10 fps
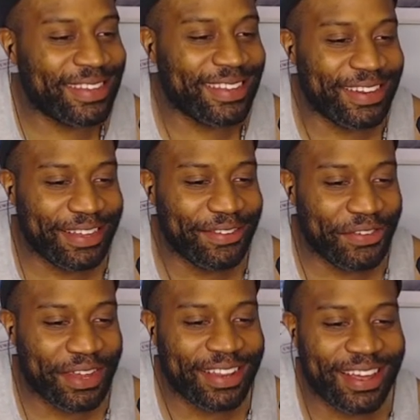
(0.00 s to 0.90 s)
you know, you
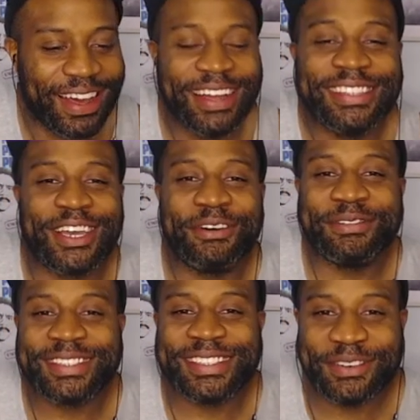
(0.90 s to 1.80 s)
figure the
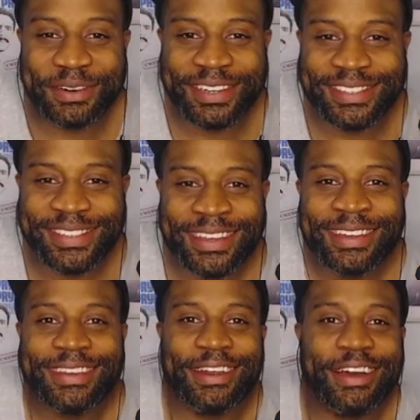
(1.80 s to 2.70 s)
untold stories,
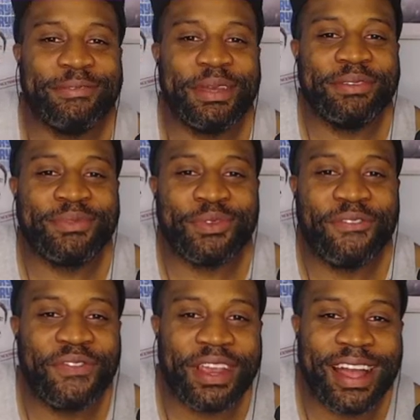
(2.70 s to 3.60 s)
you know what I mean? When you
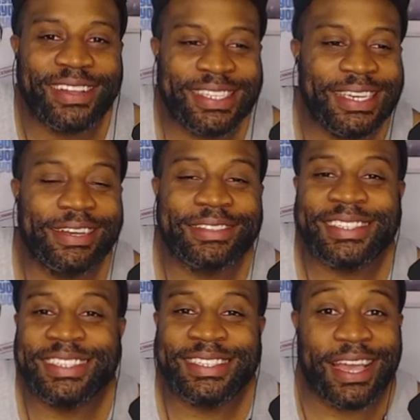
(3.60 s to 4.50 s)
figure out
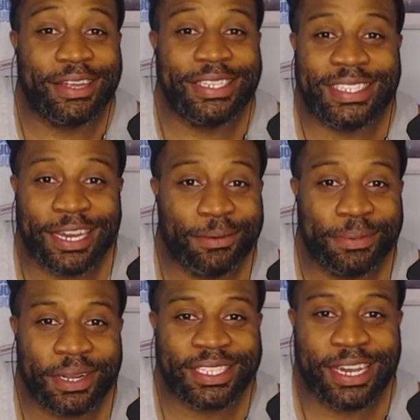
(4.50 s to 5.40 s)
TLC sounded
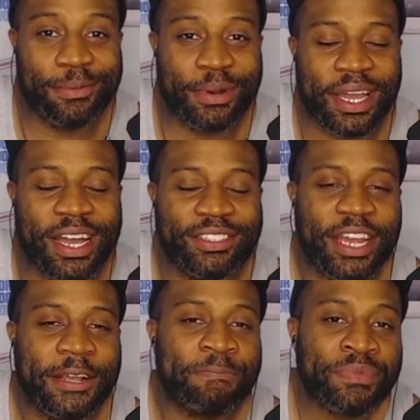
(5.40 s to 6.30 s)
terrible terrible
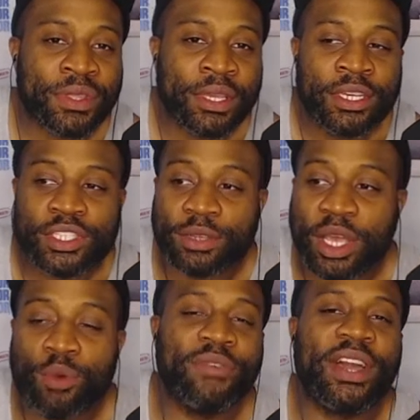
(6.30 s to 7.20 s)
contract. So I was
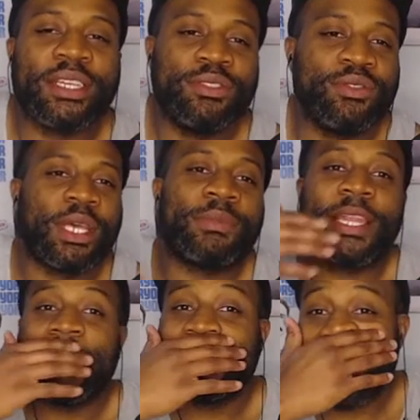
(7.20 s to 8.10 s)
like, what if I could do something
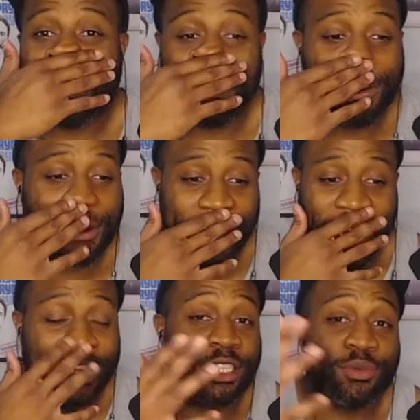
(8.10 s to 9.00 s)
like that or, or
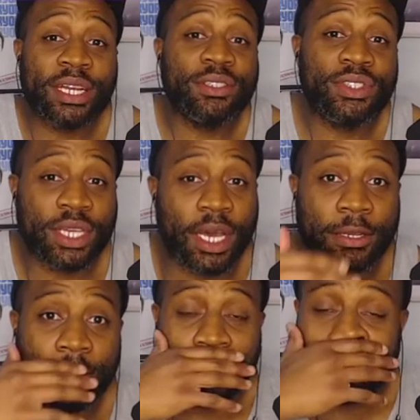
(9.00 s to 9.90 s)
like a director's cut,
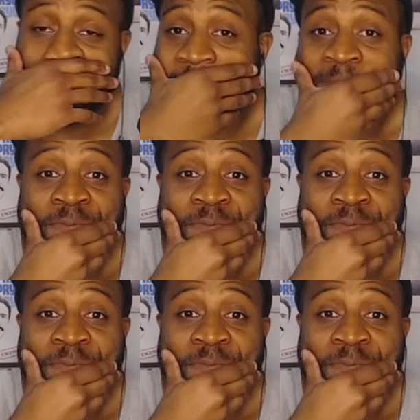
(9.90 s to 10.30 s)
you know what I mean?